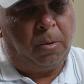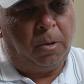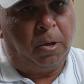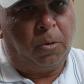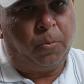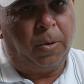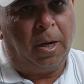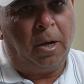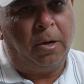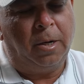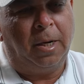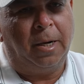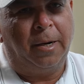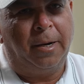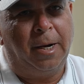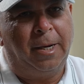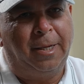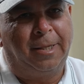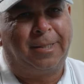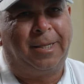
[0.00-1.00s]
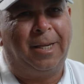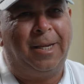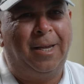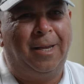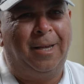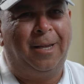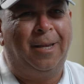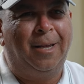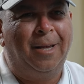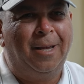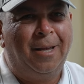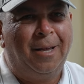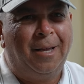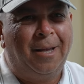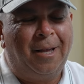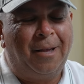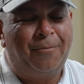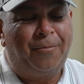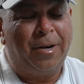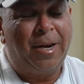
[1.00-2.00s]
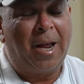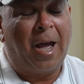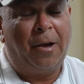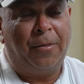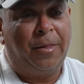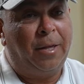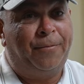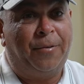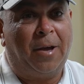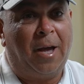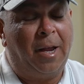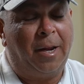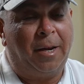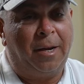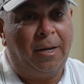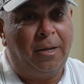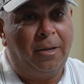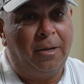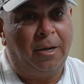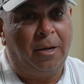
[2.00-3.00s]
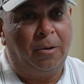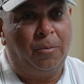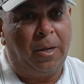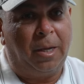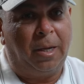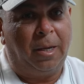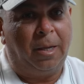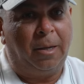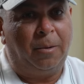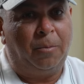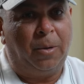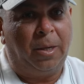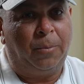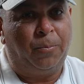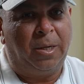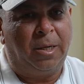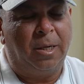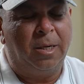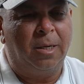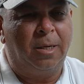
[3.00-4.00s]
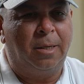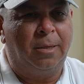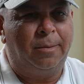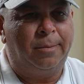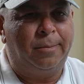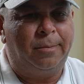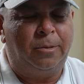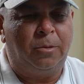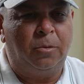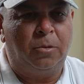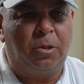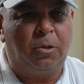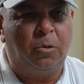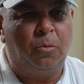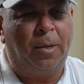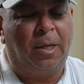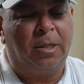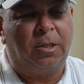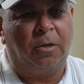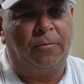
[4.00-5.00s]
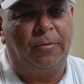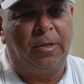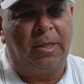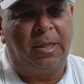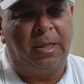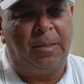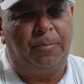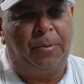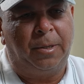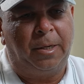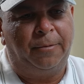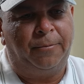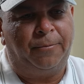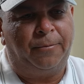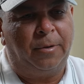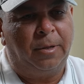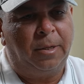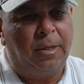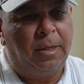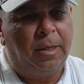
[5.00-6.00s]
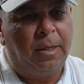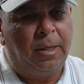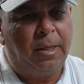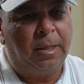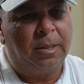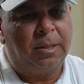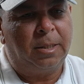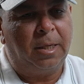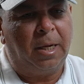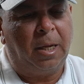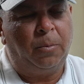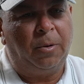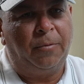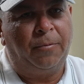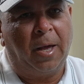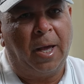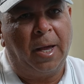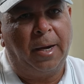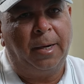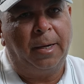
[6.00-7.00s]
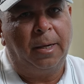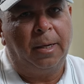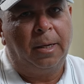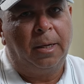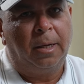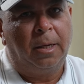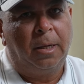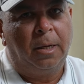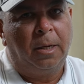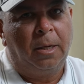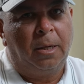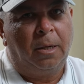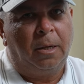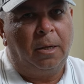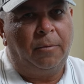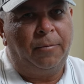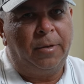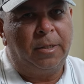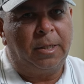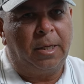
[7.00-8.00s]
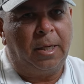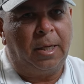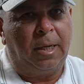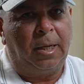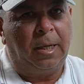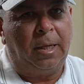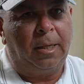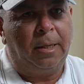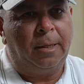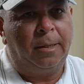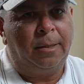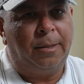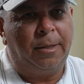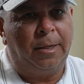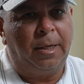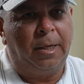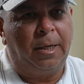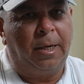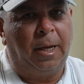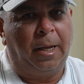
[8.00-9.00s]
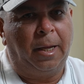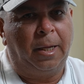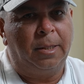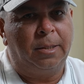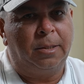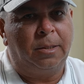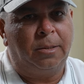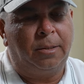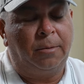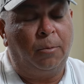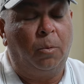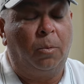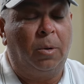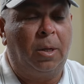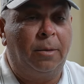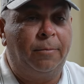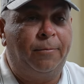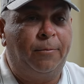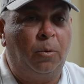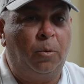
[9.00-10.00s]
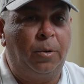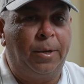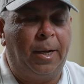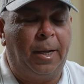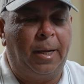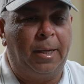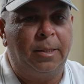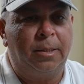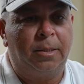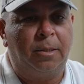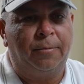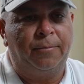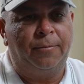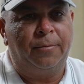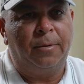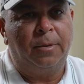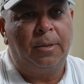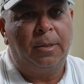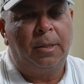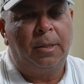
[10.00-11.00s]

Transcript: Look, we'll only really see. For now, they're fine. You know, we didn't do too much of a debrief yesterday. We've had, obviously, 3 days, or well, 4 days of